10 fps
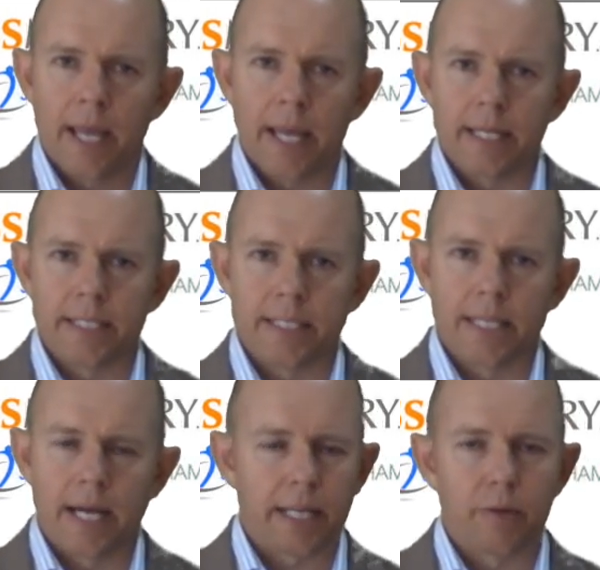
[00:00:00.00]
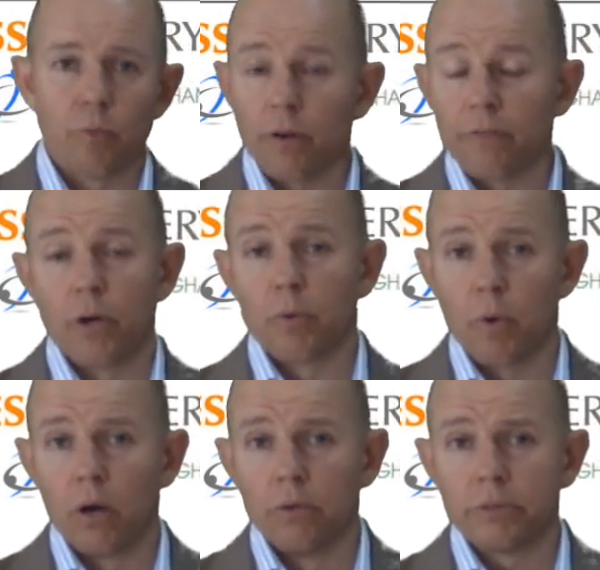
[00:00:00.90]
and can work very
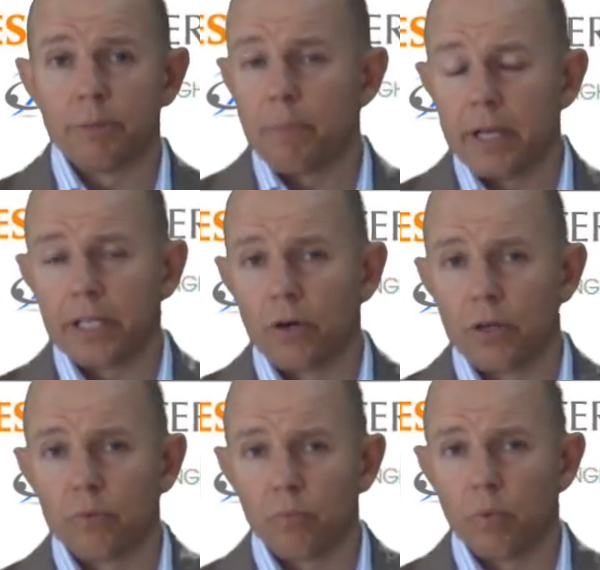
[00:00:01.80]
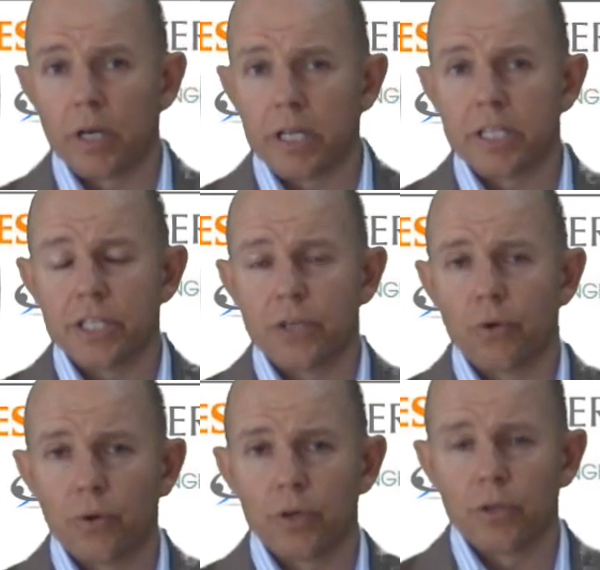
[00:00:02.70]
well depending on what it is that
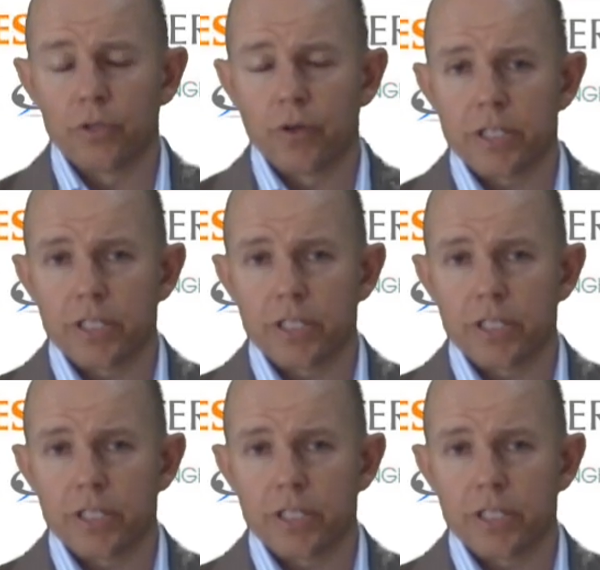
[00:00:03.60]
you're trying to